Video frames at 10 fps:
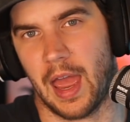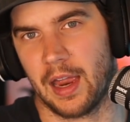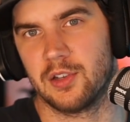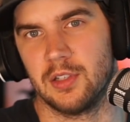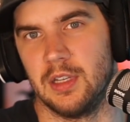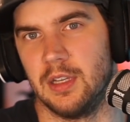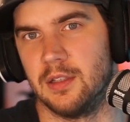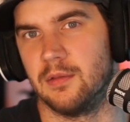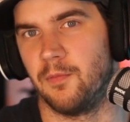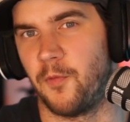actually
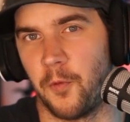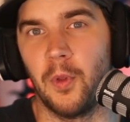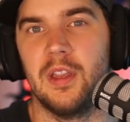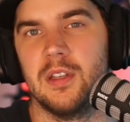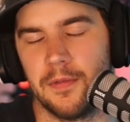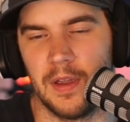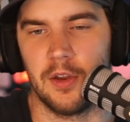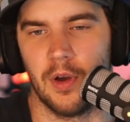fully defeat your